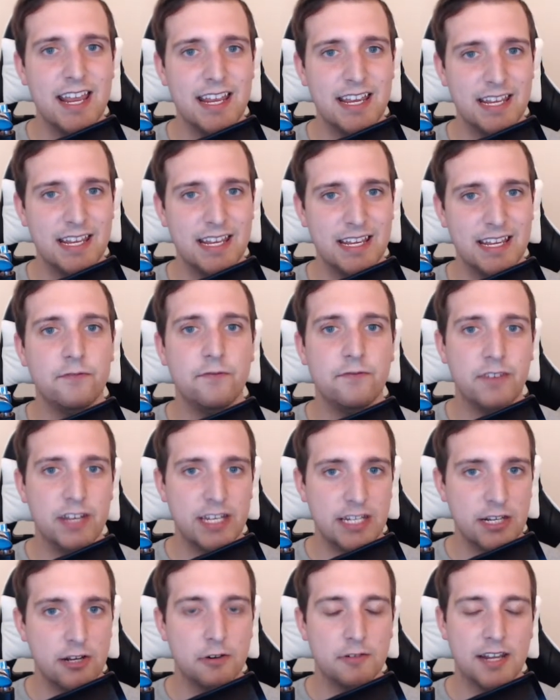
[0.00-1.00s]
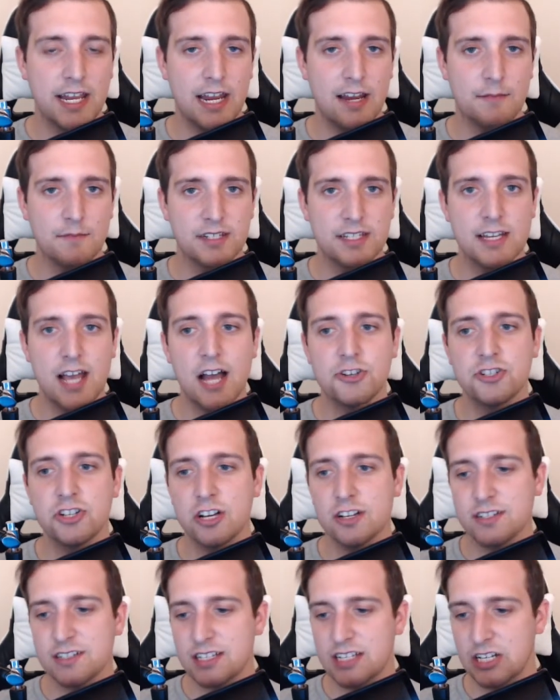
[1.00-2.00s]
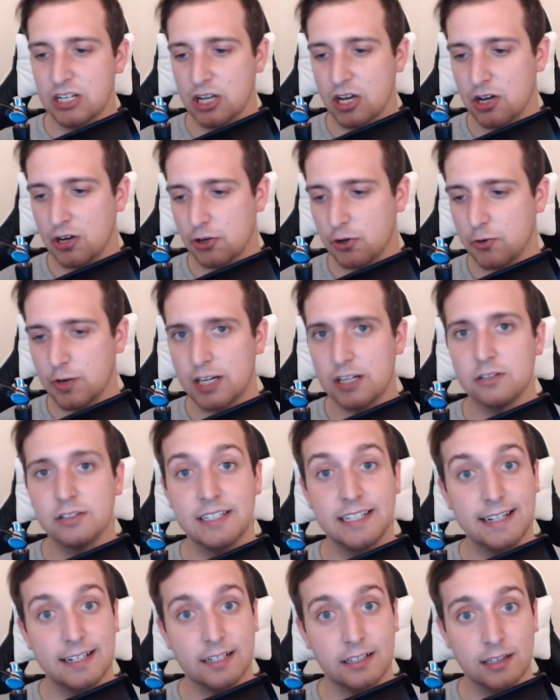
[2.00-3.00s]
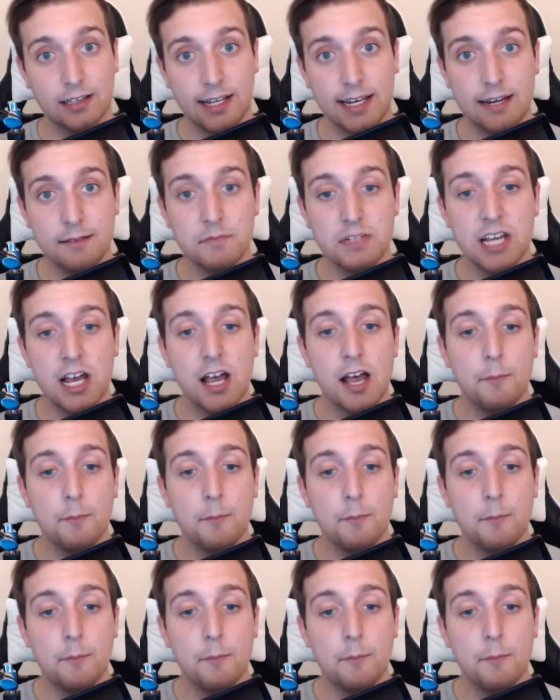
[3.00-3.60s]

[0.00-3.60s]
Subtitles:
in video games, not just in critically acclaimed,